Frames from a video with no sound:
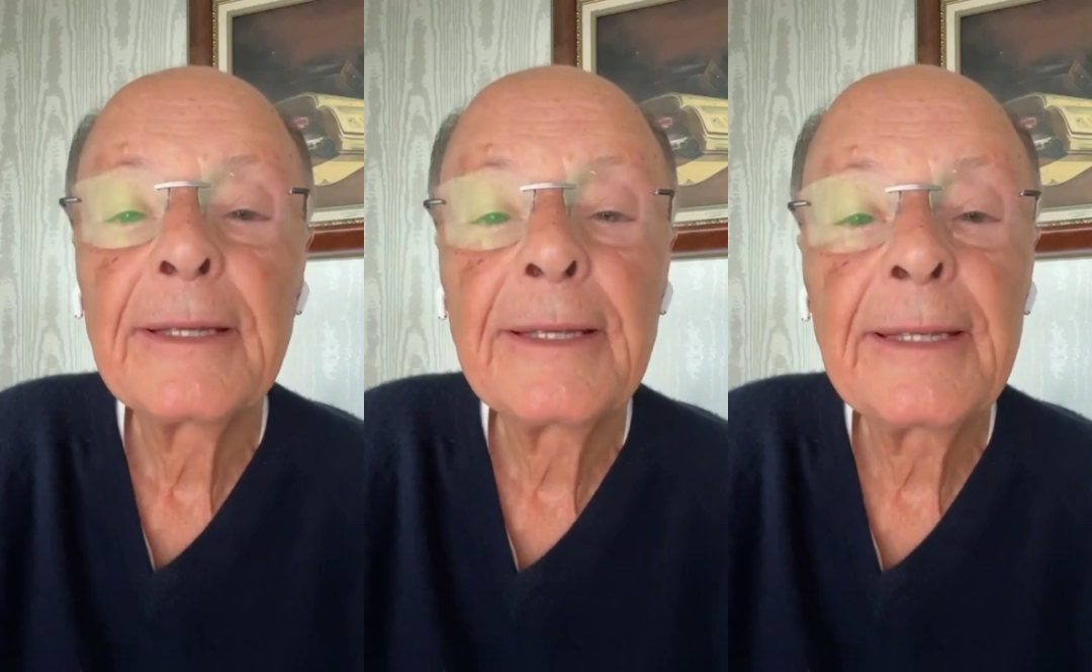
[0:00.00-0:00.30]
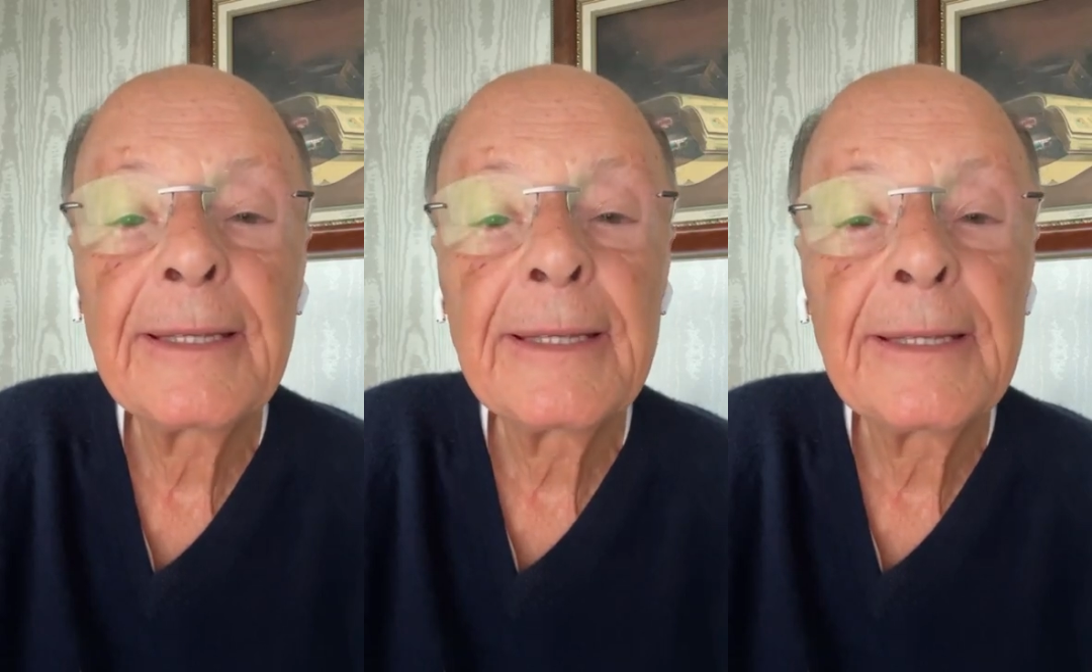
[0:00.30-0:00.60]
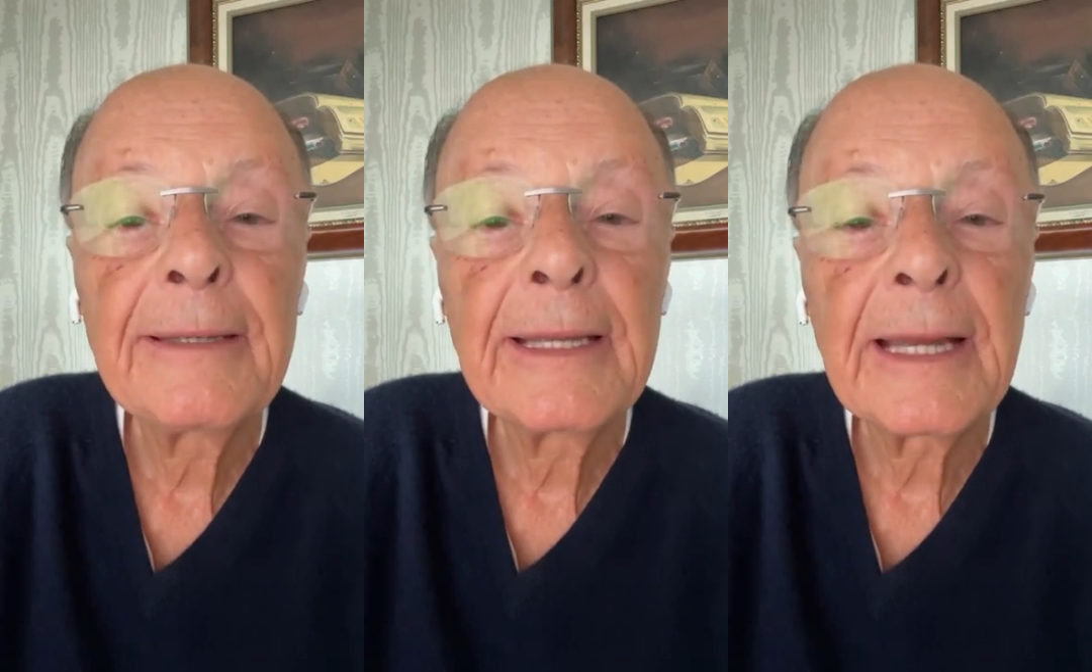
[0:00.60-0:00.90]

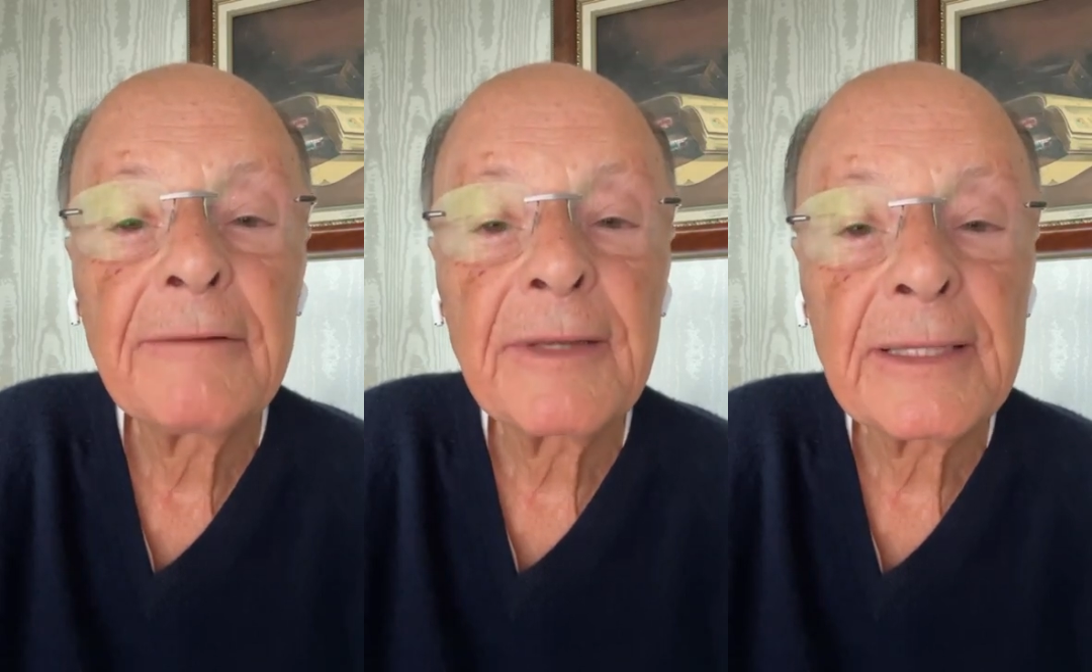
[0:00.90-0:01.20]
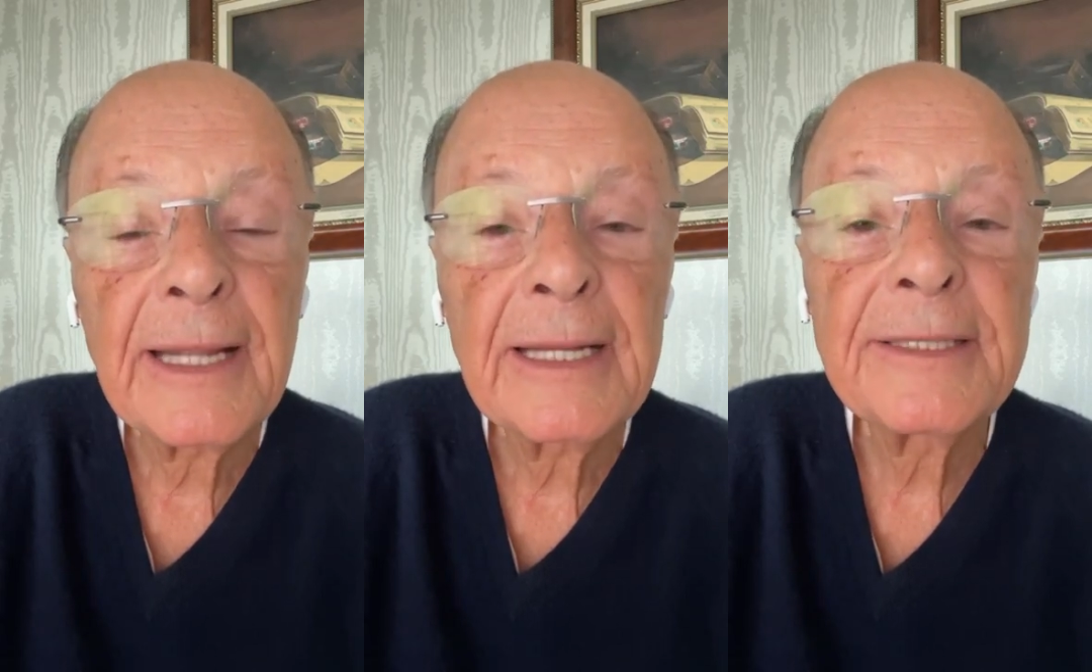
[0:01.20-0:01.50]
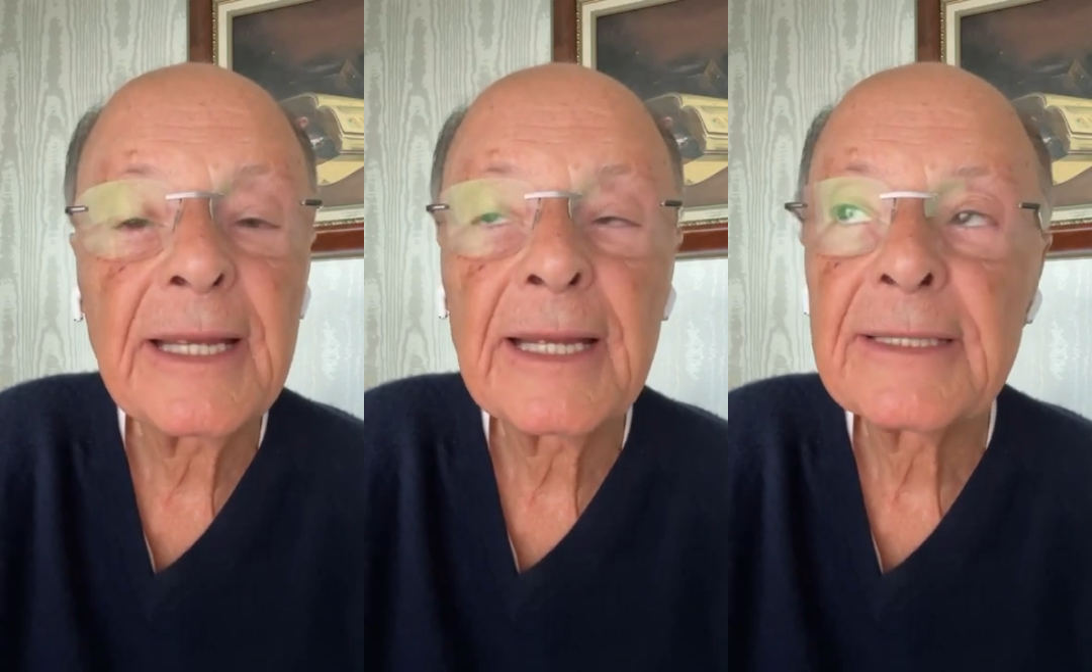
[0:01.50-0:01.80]
So that
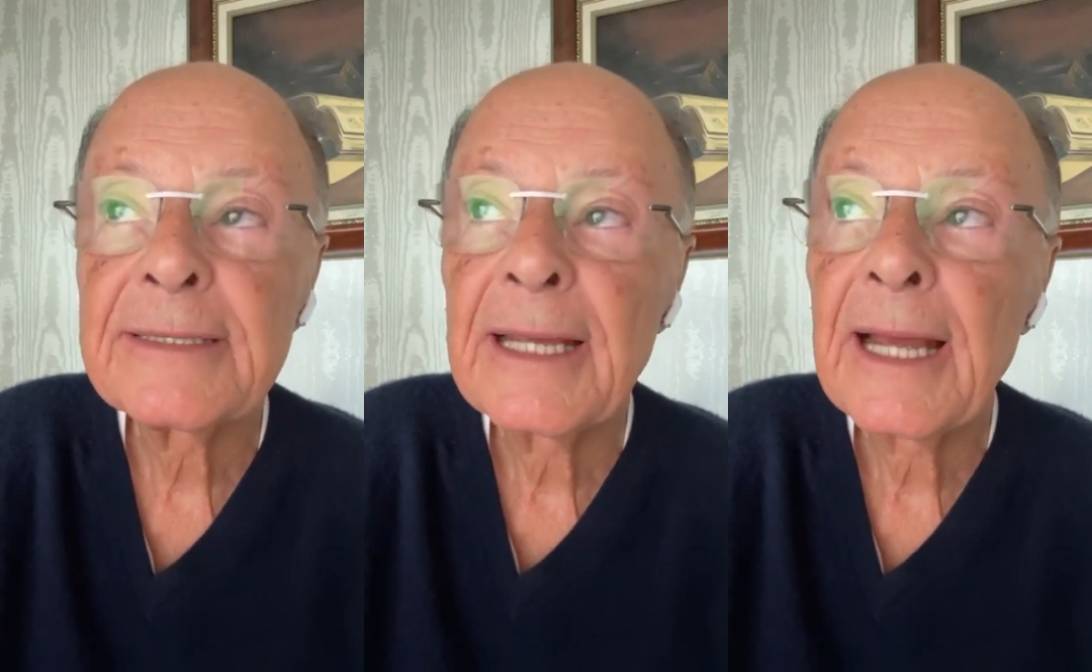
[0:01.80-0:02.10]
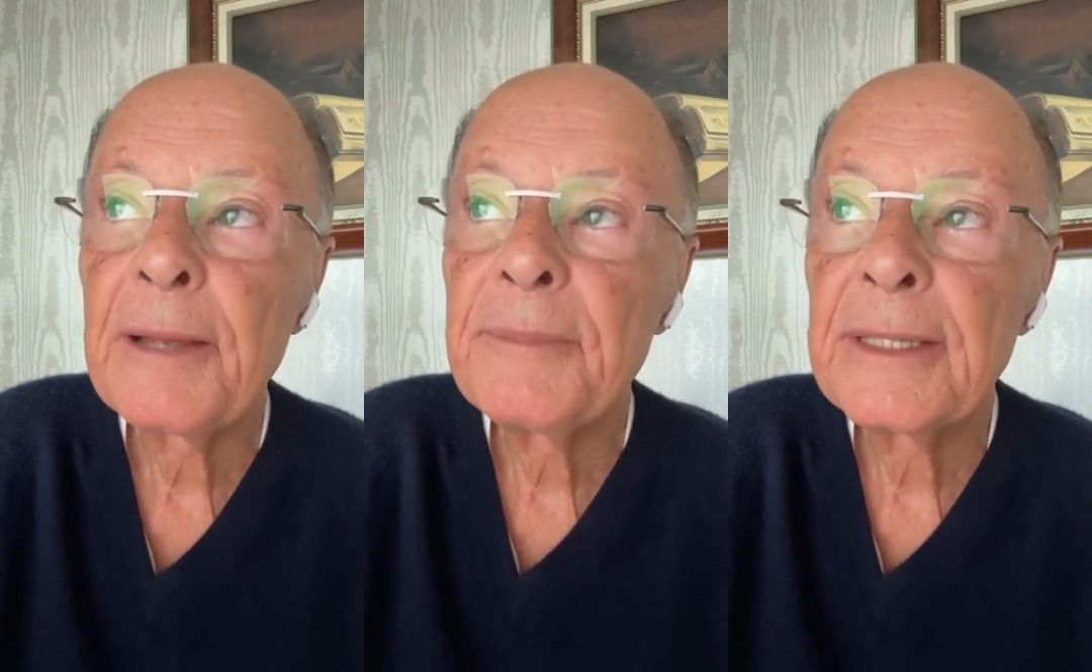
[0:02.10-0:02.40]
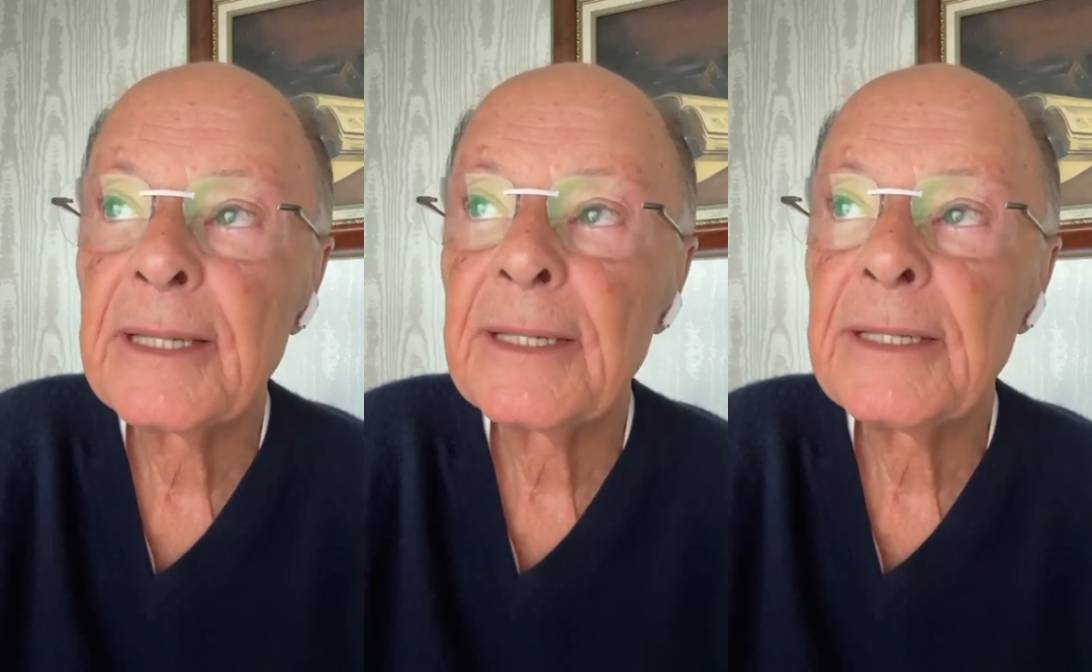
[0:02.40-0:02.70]
is the truth,
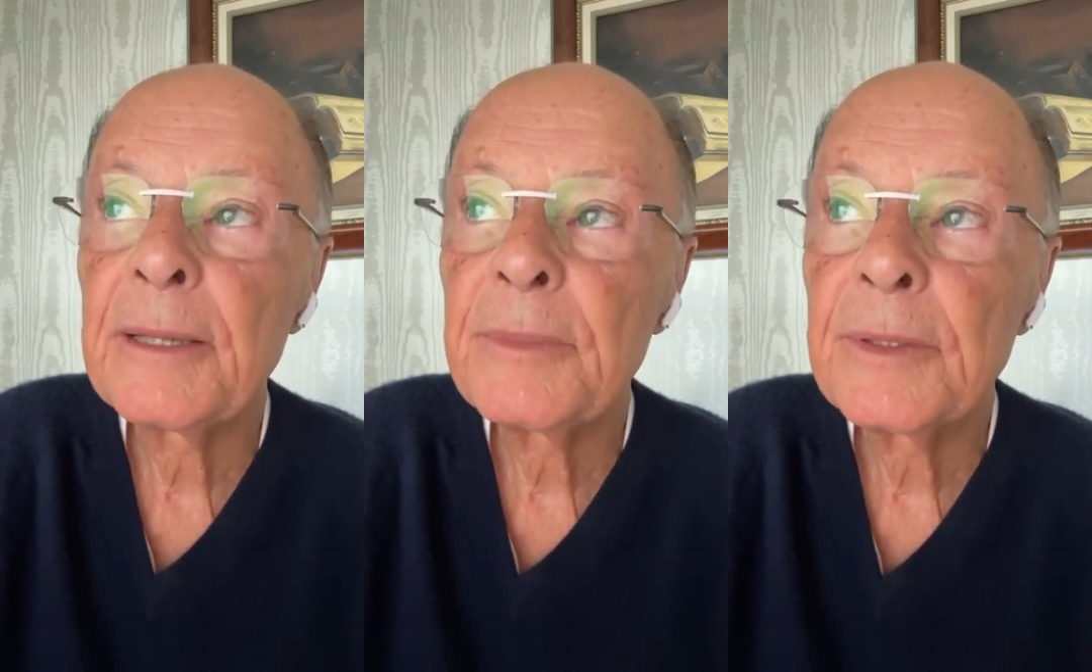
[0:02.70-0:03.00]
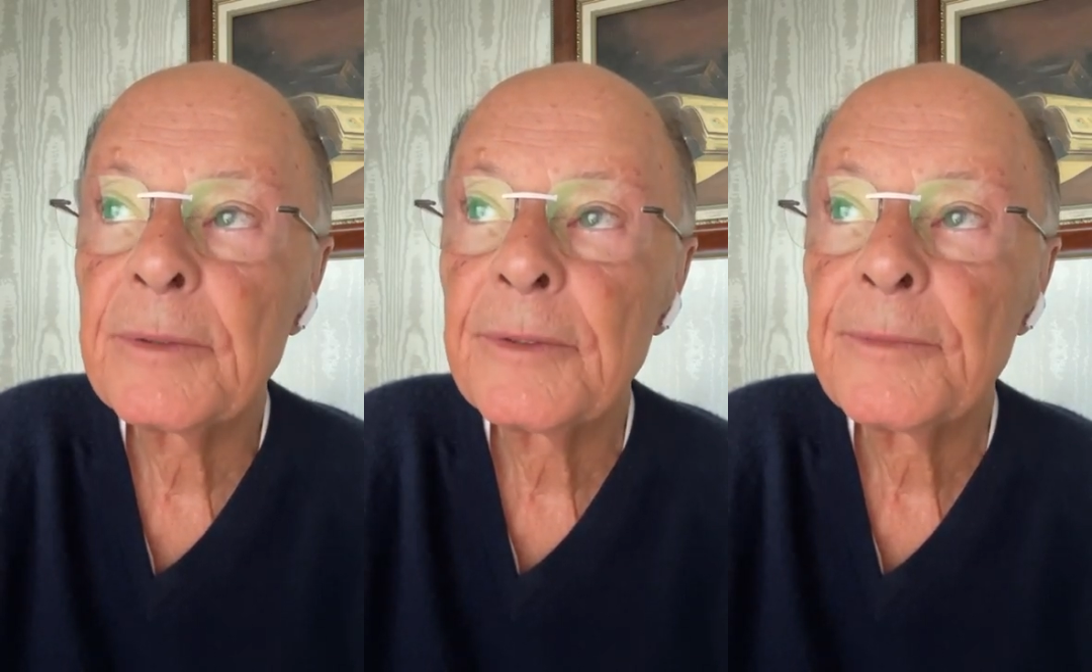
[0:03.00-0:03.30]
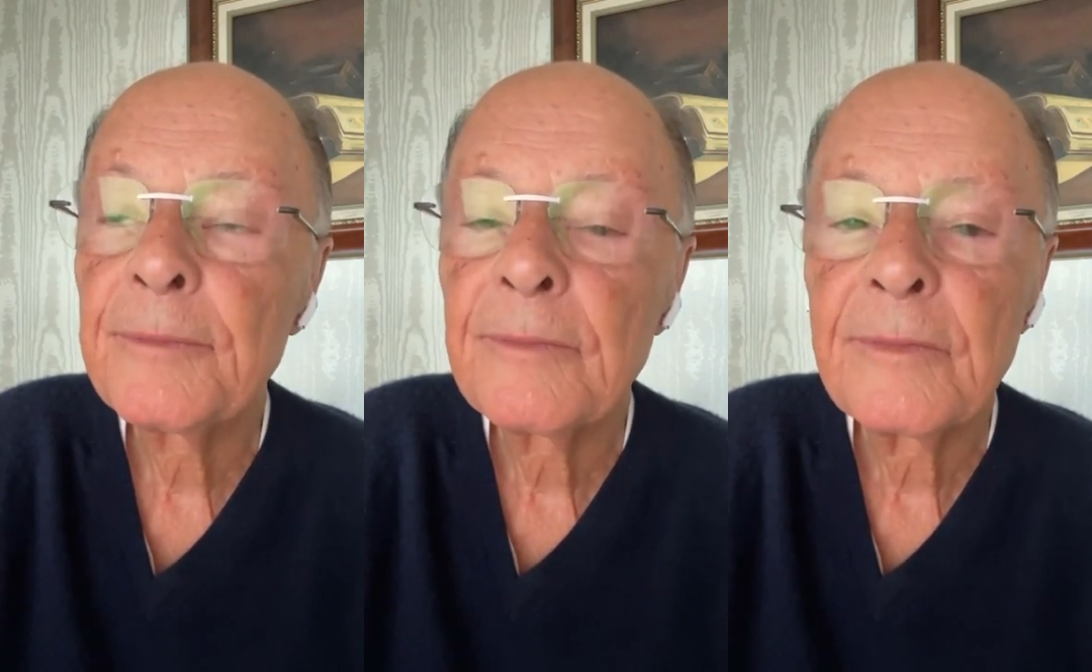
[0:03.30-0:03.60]
dear
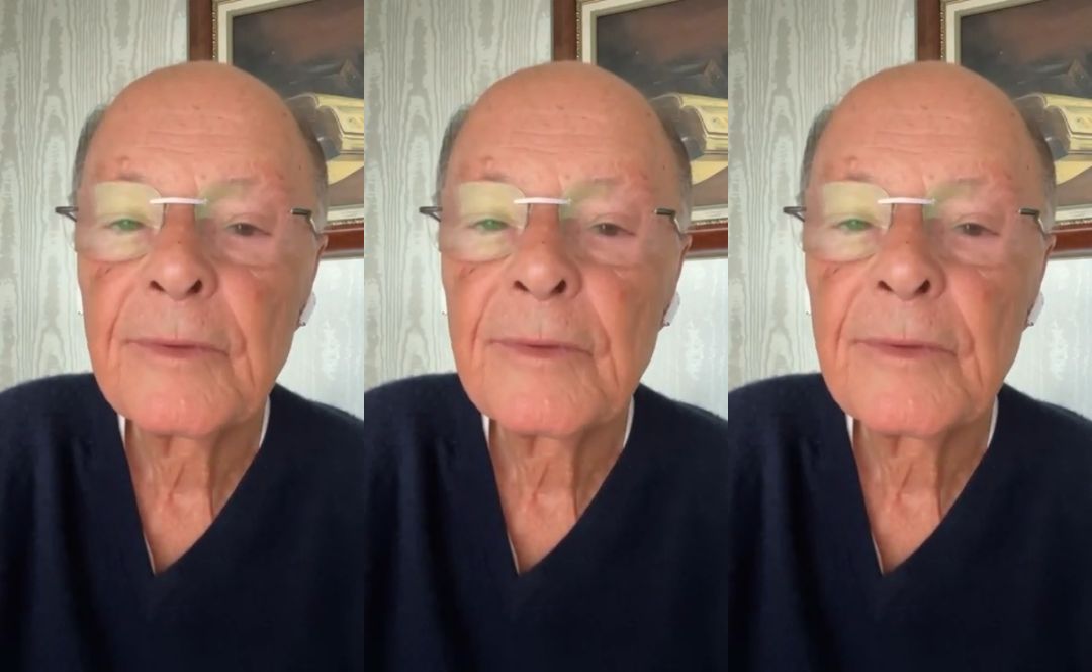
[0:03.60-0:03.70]
friends.